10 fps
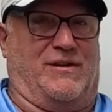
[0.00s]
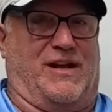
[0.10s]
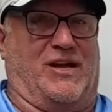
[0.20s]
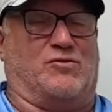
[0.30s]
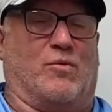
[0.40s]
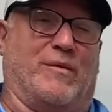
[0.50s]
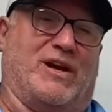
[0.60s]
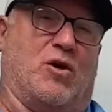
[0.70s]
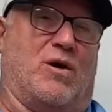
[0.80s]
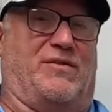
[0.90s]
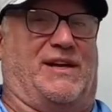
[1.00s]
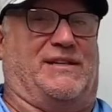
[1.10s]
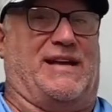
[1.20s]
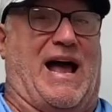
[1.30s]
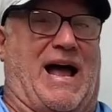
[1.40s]
is when we go on the
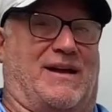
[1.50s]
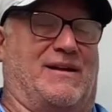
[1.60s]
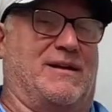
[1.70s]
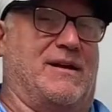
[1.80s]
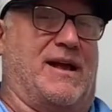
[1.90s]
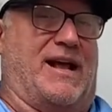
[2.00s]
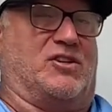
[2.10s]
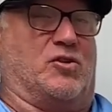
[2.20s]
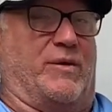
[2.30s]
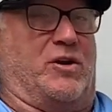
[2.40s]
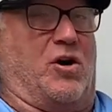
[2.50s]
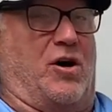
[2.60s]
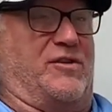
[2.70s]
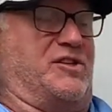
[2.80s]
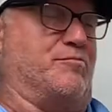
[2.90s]
attack. And so we call
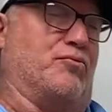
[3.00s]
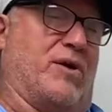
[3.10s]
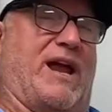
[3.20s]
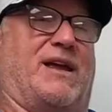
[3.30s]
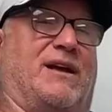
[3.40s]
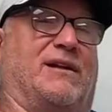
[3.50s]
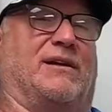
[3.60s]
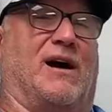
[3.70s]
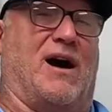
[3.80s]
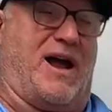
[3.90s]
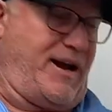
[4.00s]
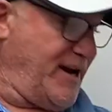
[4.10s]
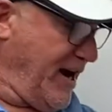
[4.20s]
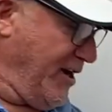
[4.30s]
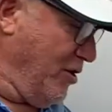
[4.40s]
this breaking a line. And
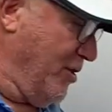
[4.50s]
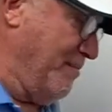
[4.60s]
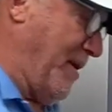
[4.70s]
I know that